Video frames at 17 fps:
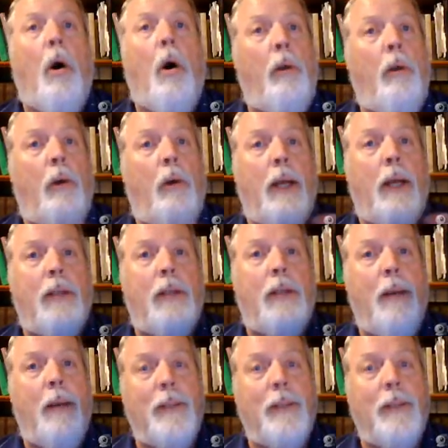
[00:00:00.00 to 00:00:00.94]
Although, as
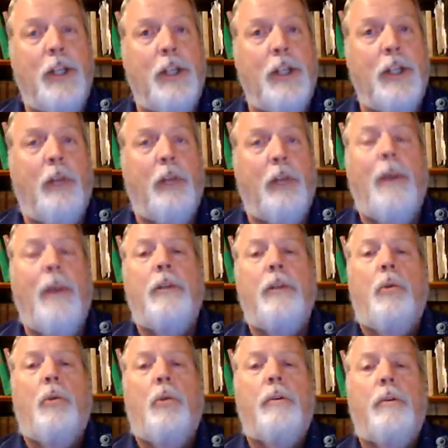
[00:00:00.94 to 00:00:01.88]
I'm insisting throughout
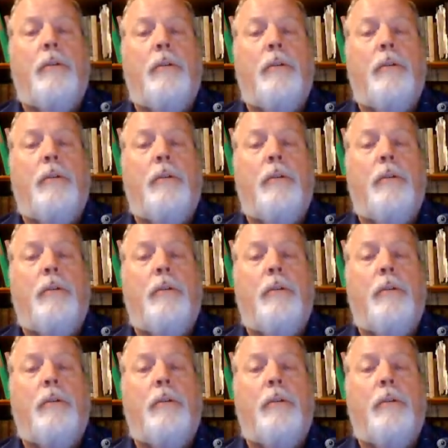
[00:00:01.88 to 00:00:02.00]
this course